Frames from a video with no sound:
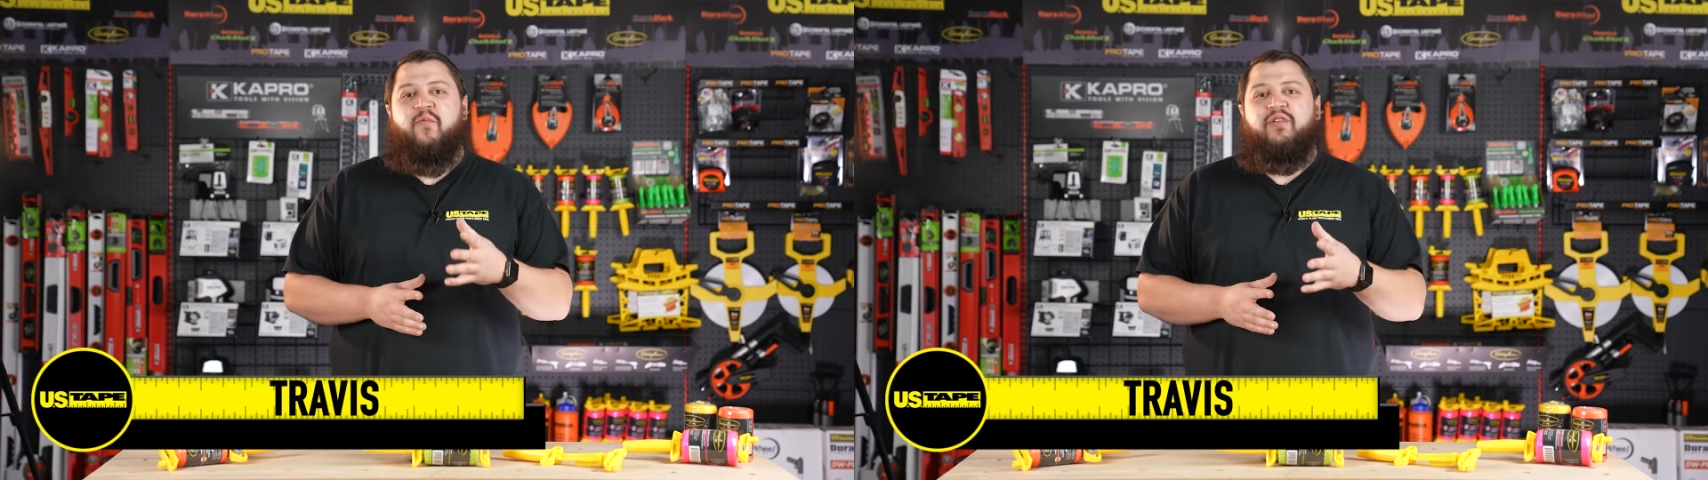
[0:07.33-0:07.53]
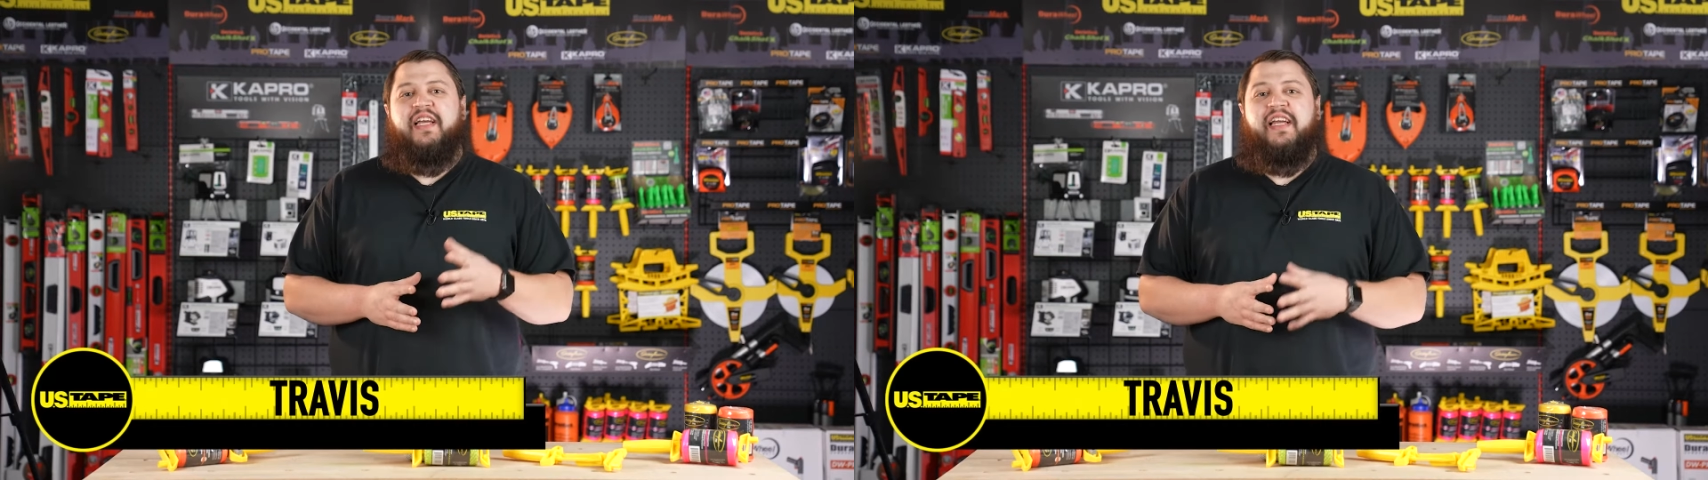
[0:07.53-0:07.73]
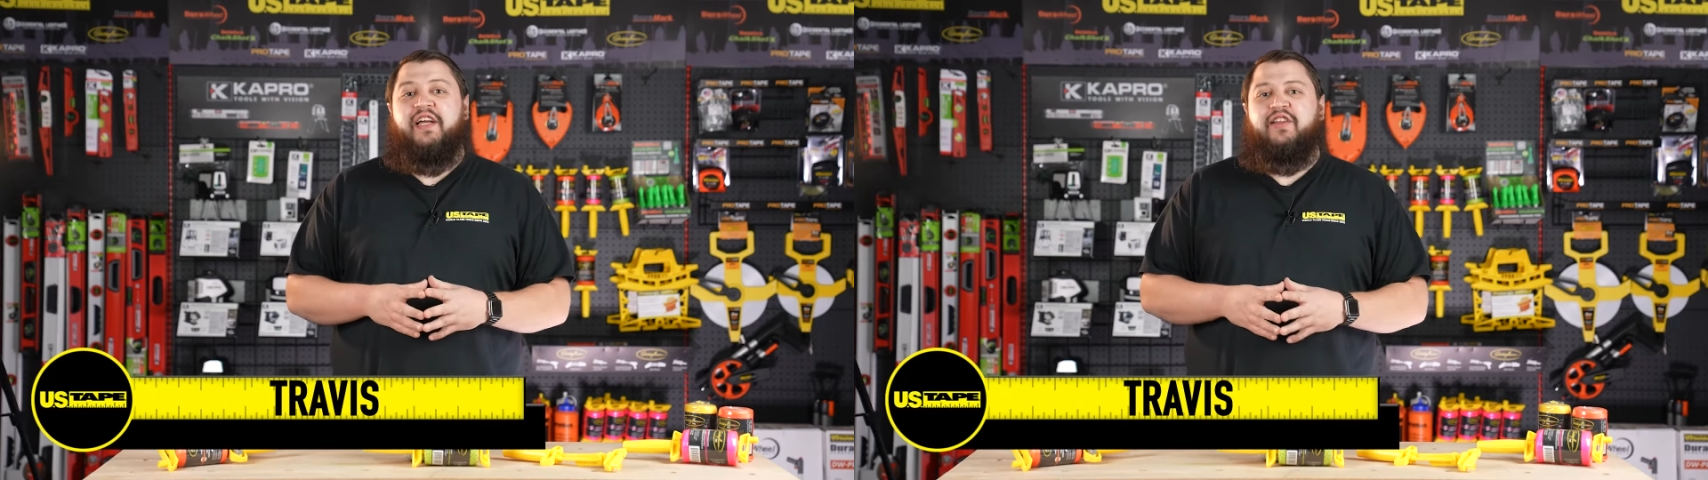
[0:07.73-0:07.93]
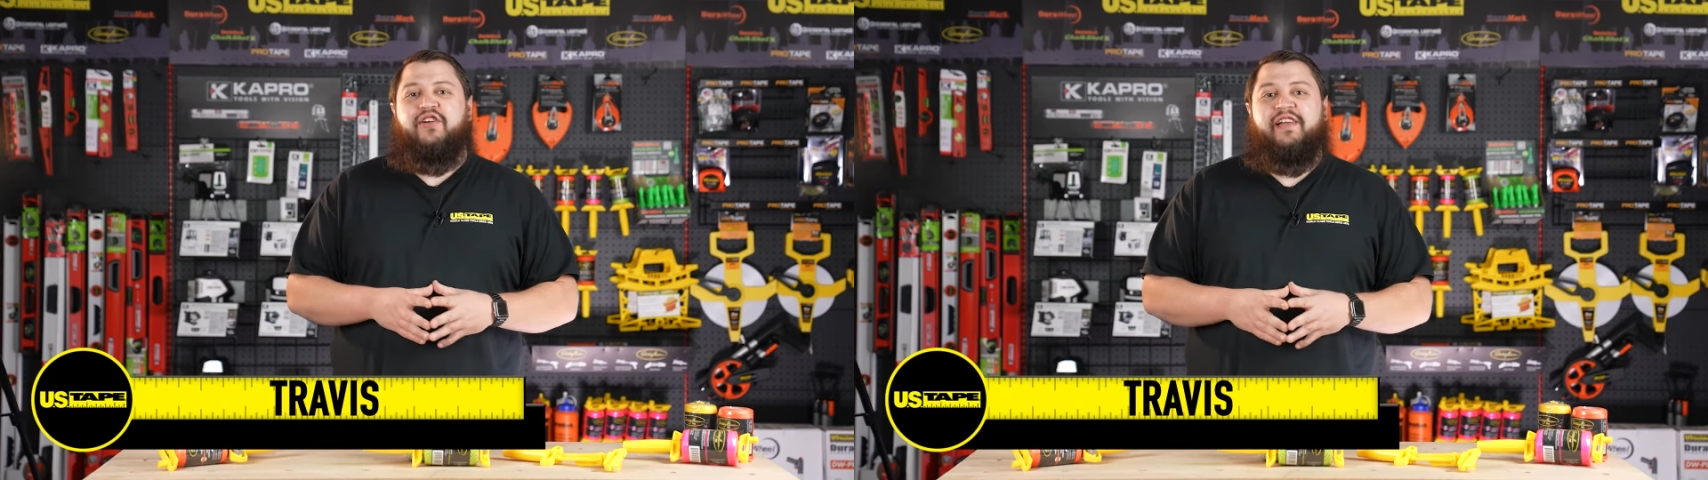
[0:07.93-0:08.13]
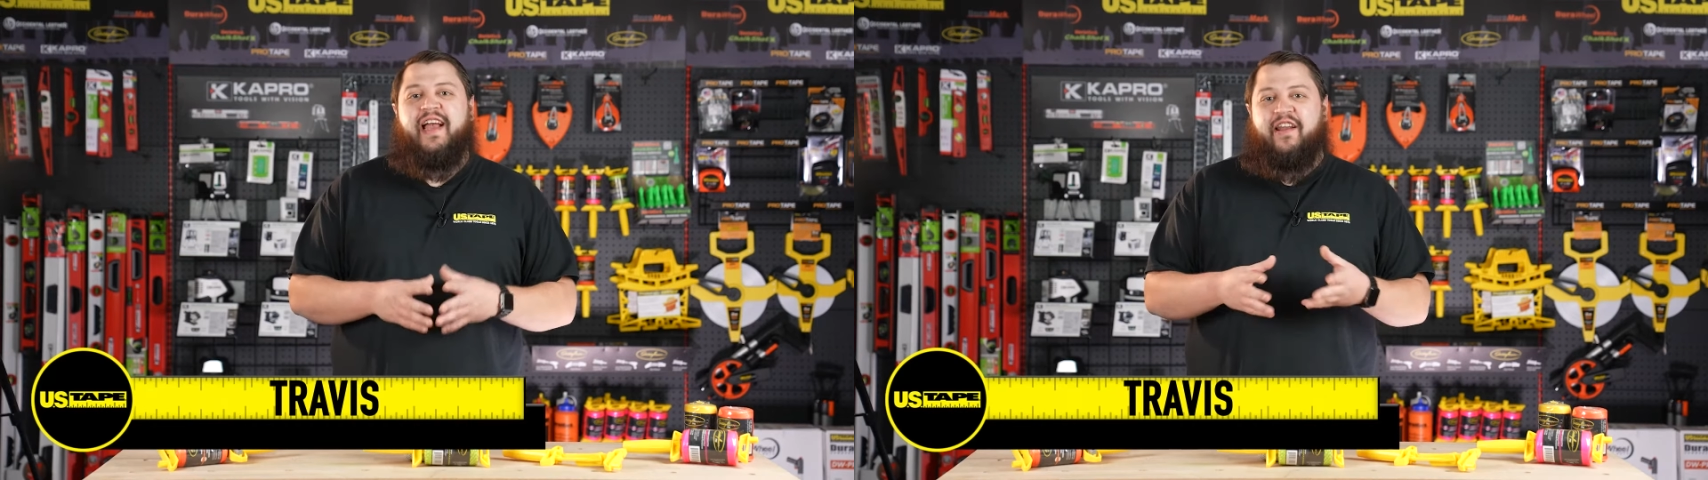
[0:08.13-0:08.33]
we're taking a
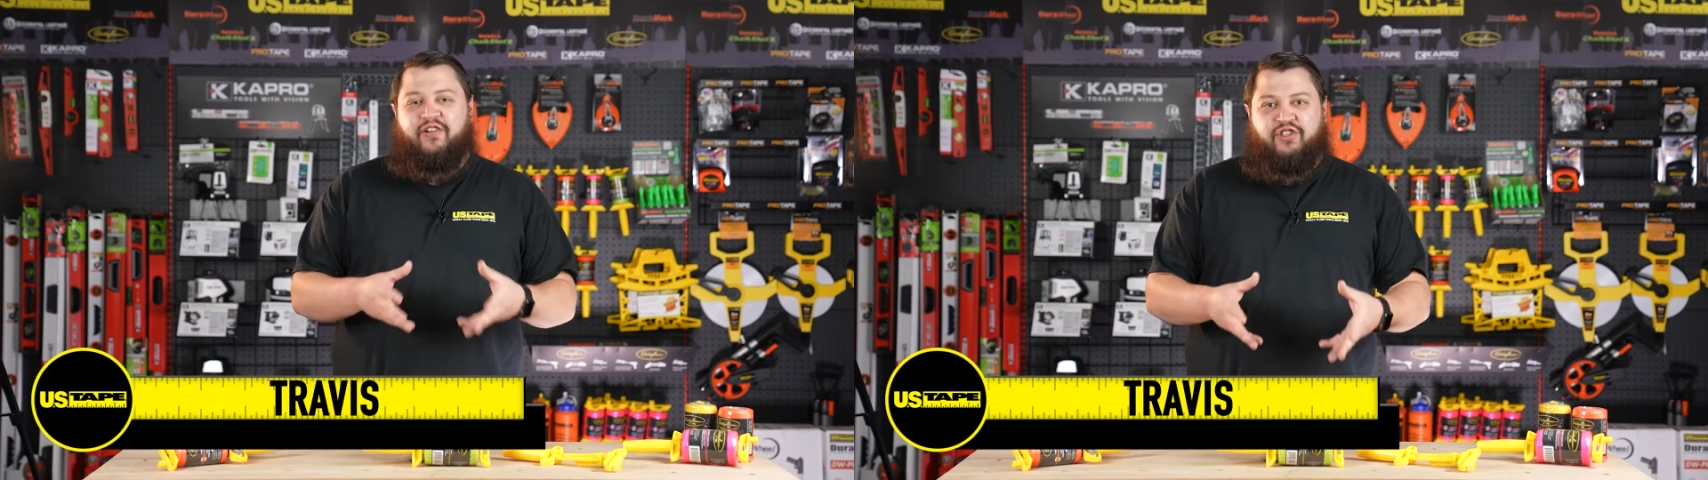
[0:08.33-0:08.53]
look at our